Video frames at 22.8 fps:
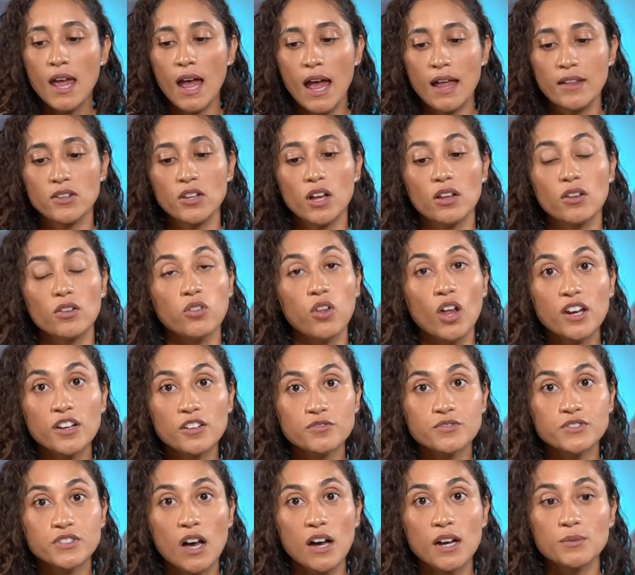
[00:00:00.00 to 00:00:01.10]
And a lot
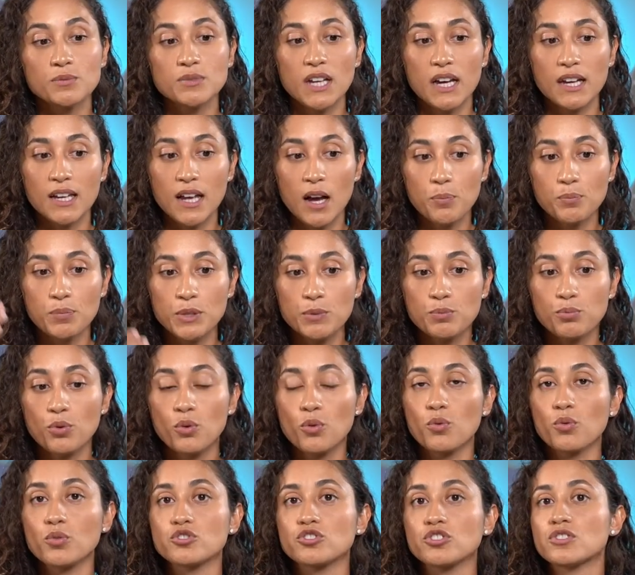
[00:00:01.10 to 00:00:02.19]
of times I got
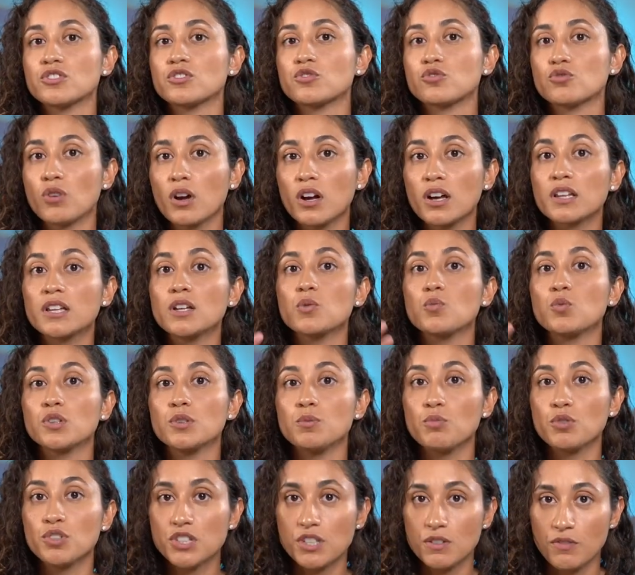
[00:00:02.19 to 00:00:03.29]
people just struggling with
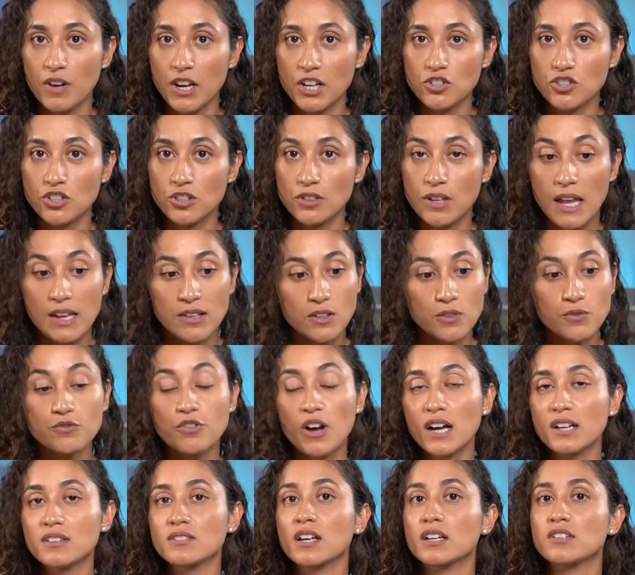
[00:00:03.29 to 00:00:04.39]
motivation. And in
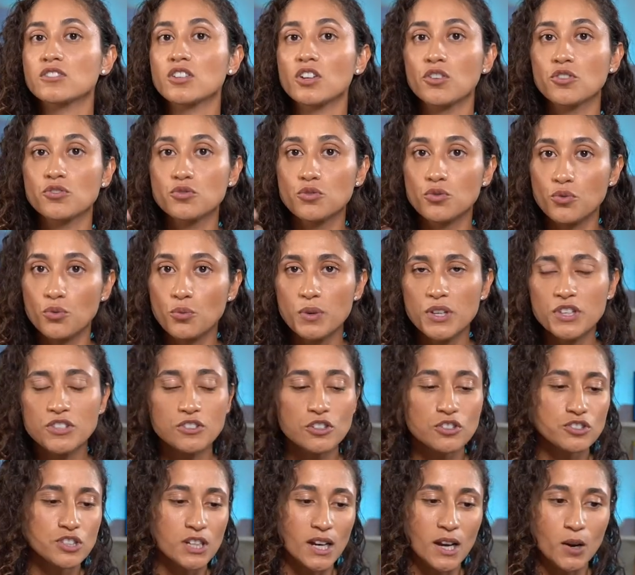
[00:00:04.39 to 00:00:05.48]
fact, I started to do
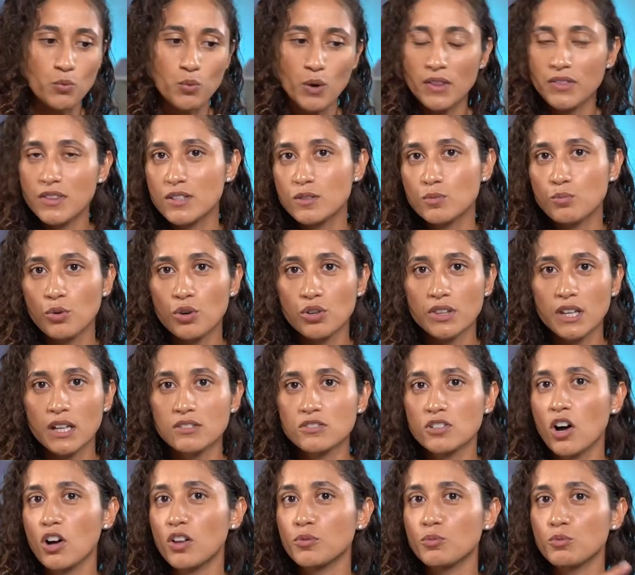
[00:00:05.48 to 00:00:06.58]
research and I read this book
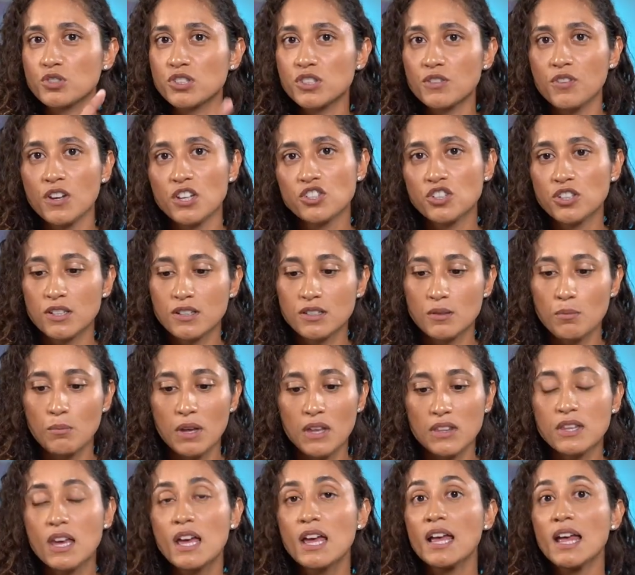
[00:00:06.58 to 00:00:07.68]
that's called Motivation is a
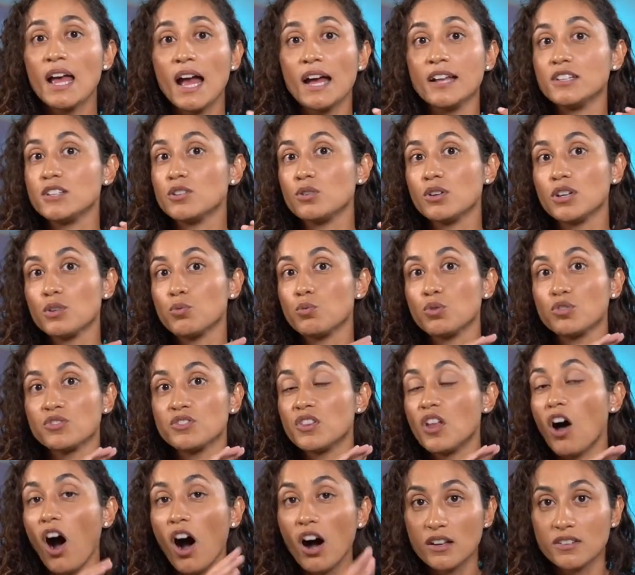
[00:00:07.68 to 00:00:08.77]
Myth. And it was
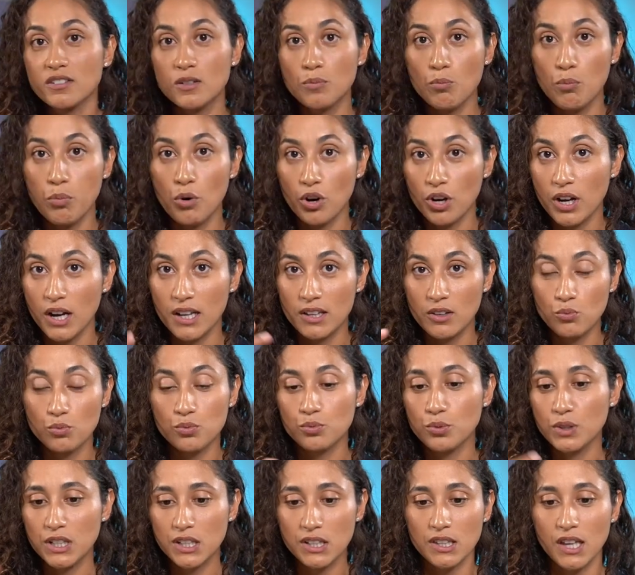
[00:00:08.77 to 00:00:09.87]
an awesome book. I
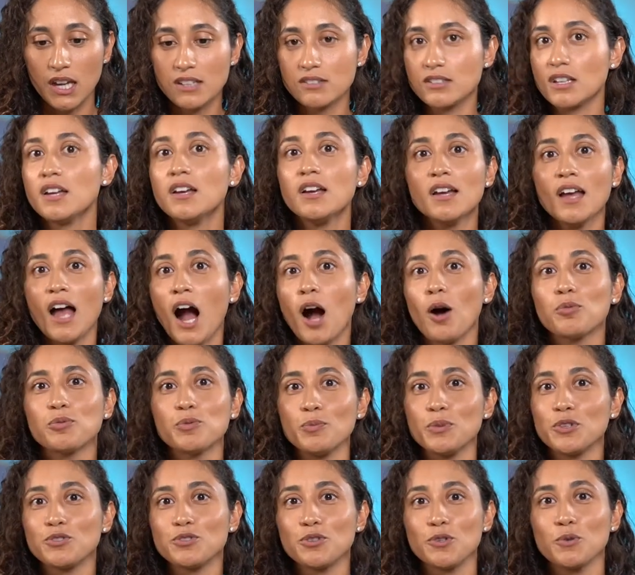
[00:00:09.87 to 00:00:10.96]
really liked it. Helped
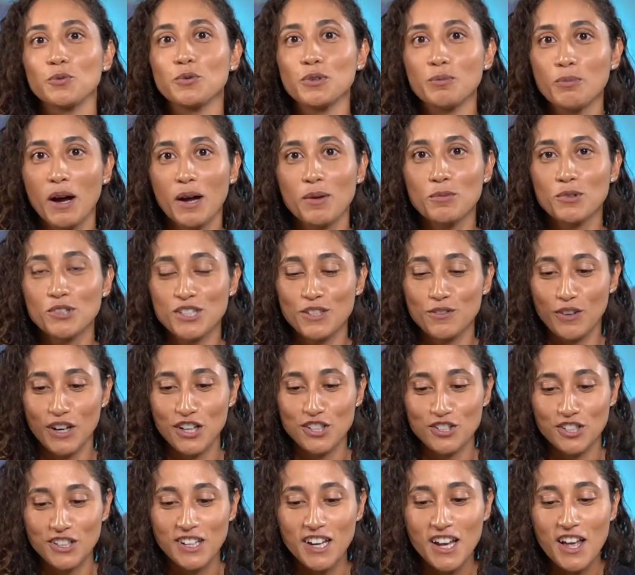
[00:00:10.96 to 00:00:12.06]
me too with my
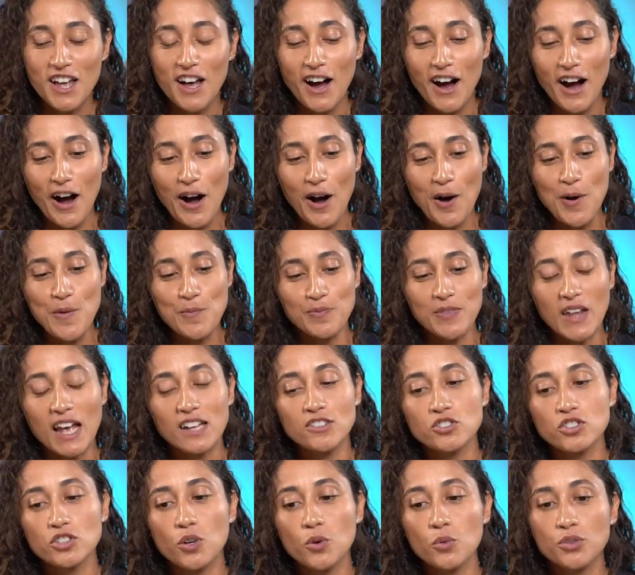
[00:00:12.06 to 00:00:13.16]
motivation.
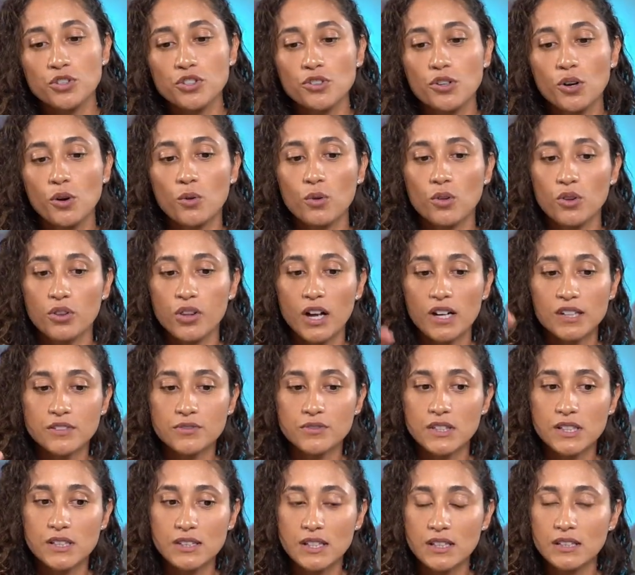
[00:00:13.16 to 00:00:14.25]
And so, you know, a lot
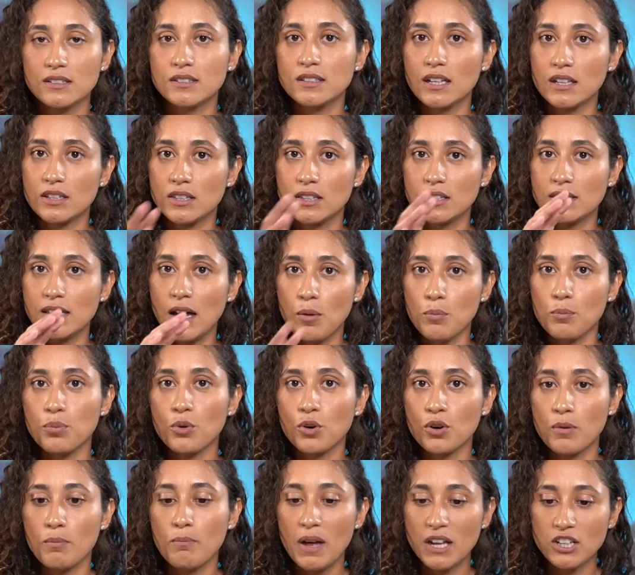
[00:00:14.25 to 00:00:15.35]
of the things that that
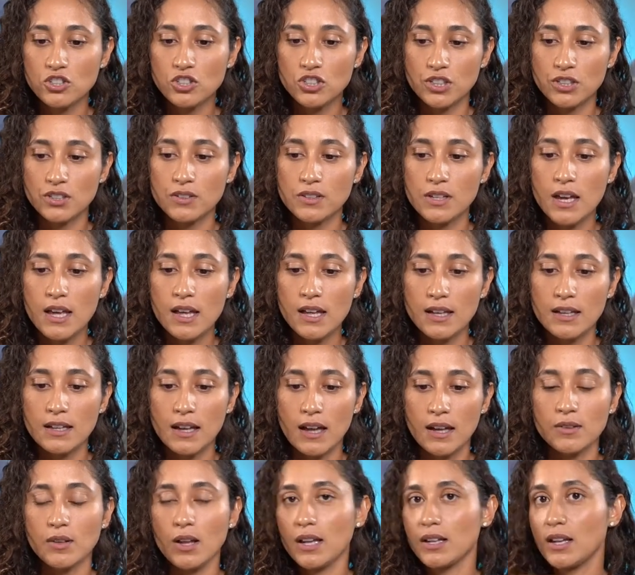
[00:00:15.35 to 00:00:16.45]
book mentioned,
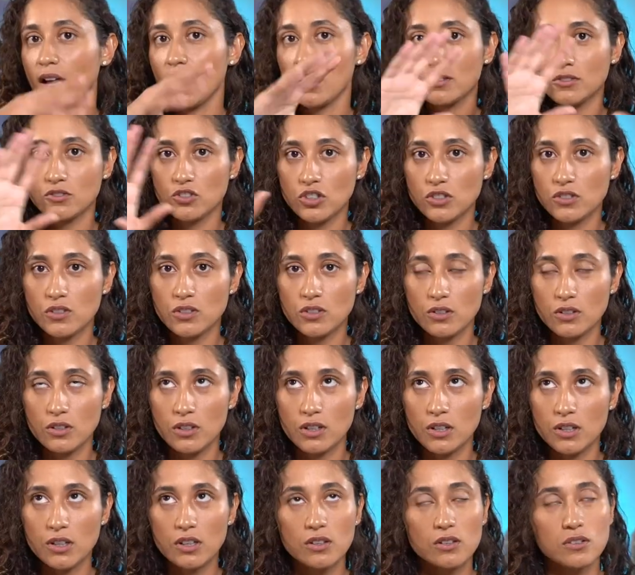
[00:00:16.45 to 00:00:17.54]
and I'll just
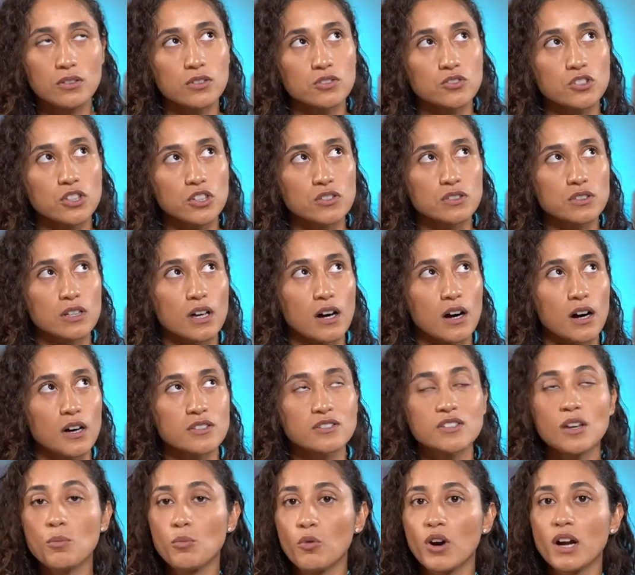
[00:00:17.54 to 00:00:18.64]

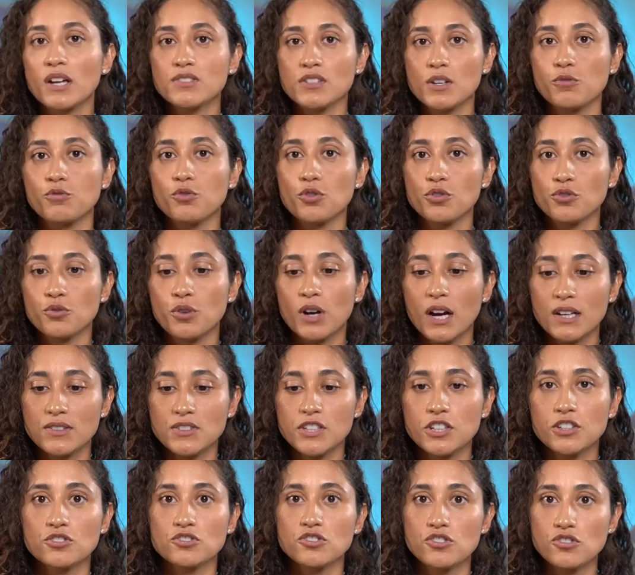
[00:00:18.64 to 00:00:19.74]
summarize it for you guys
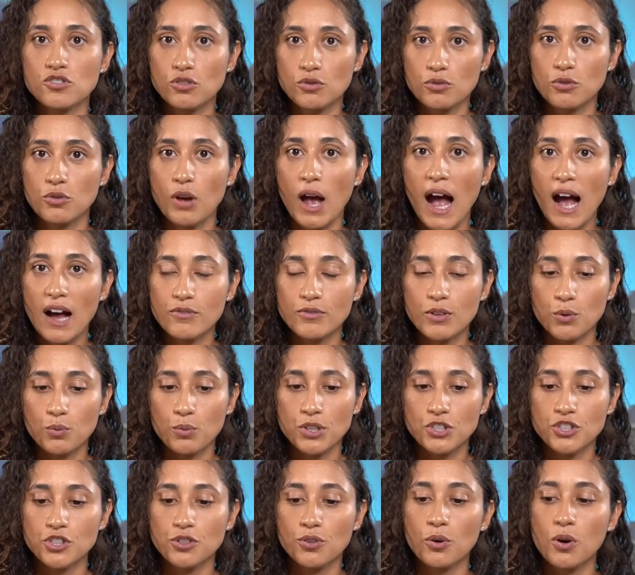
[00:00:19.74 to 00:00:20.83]
here just so you have it
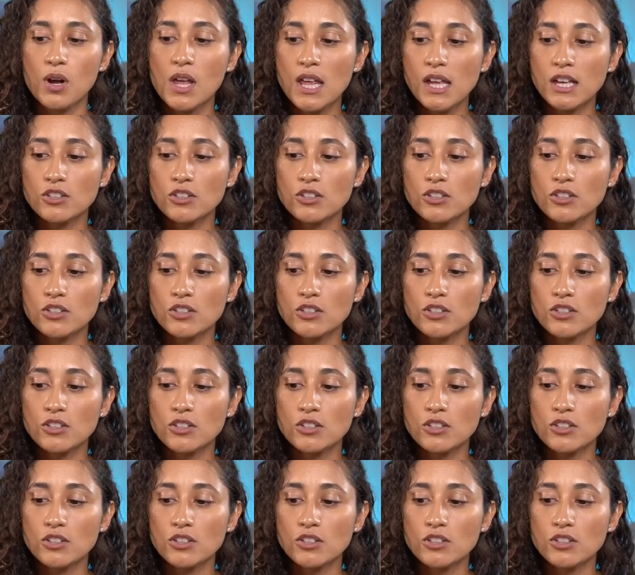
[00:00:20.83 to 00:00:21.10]
with you.